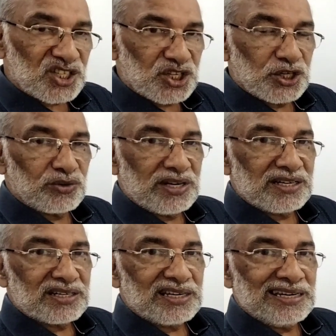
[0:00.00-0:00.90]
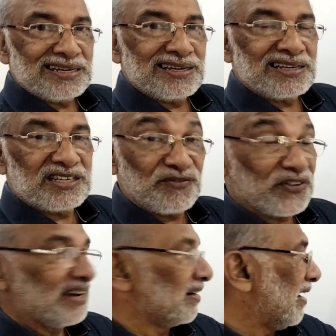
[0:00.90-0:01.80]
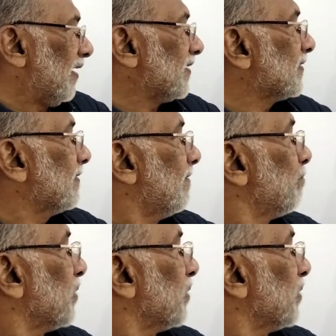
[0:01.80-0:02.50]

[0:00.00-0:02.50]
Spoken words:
student in a different class.